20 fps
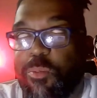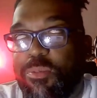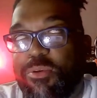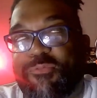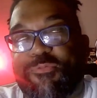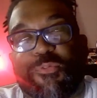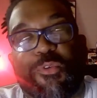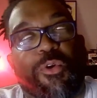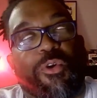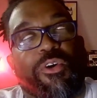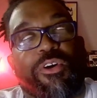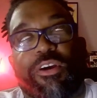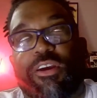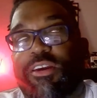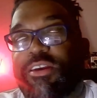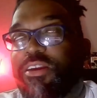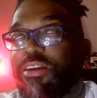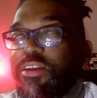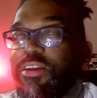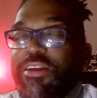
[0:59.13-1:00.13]

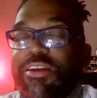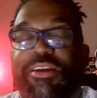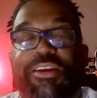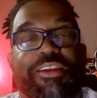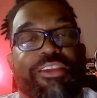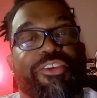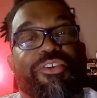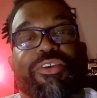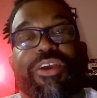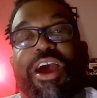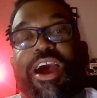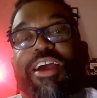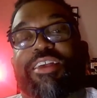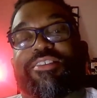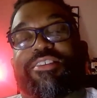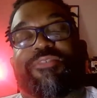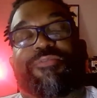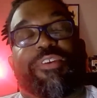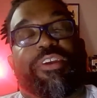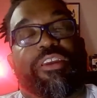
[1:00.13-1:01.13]
Before you
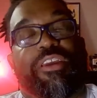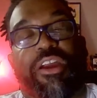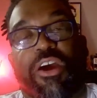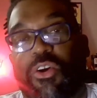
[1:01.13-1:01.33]
guys even